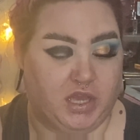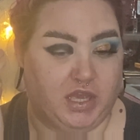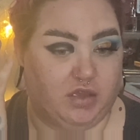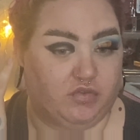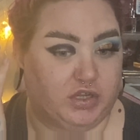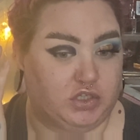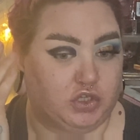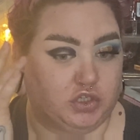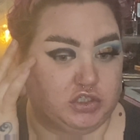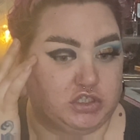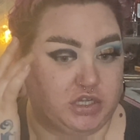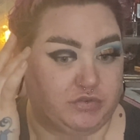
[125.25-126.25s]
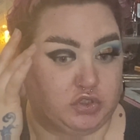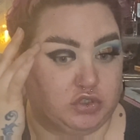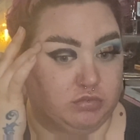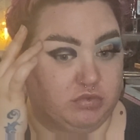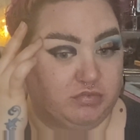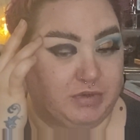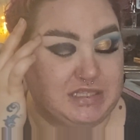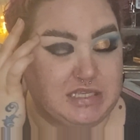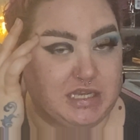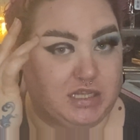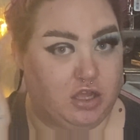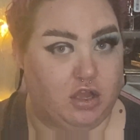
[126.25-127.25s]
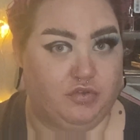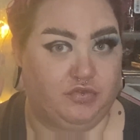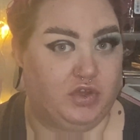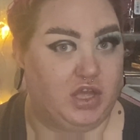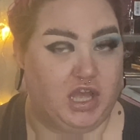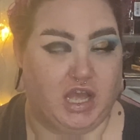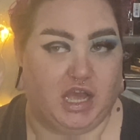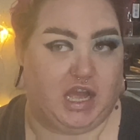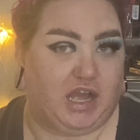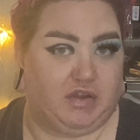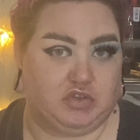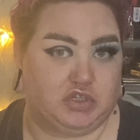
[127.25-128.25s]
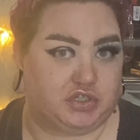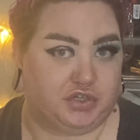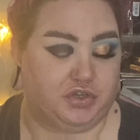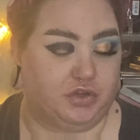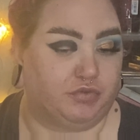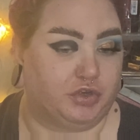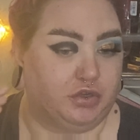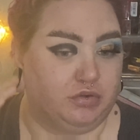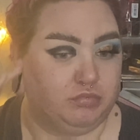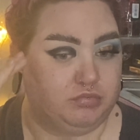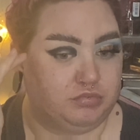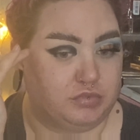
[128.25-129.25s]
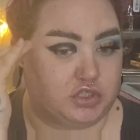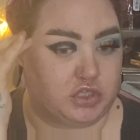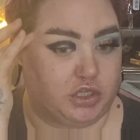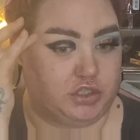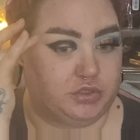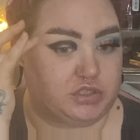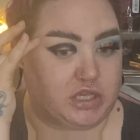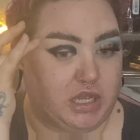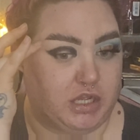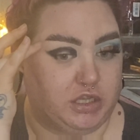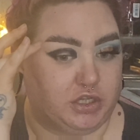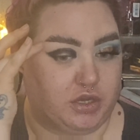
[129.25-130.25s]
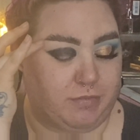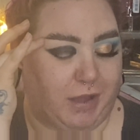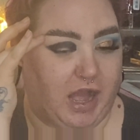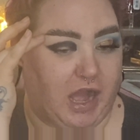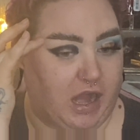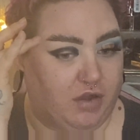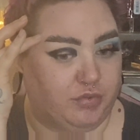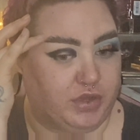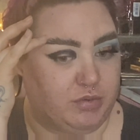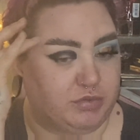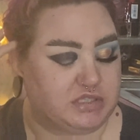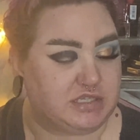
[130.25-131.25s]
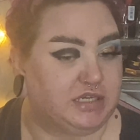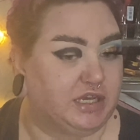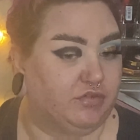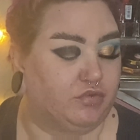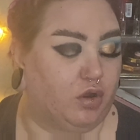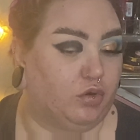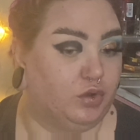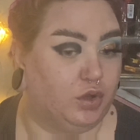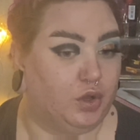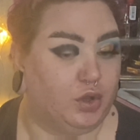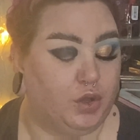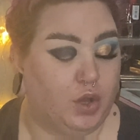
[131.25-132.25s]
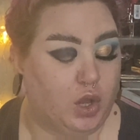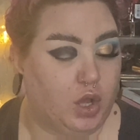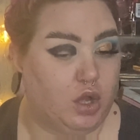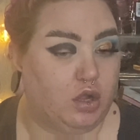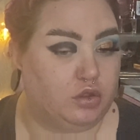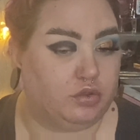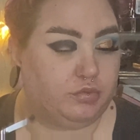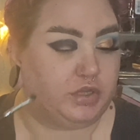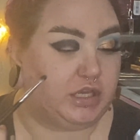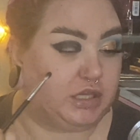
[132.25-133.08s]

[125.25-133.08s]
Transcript: If I don't shave some of my tail off, I've just got no room. So usually I only go about halfway, but today I've gone all the way.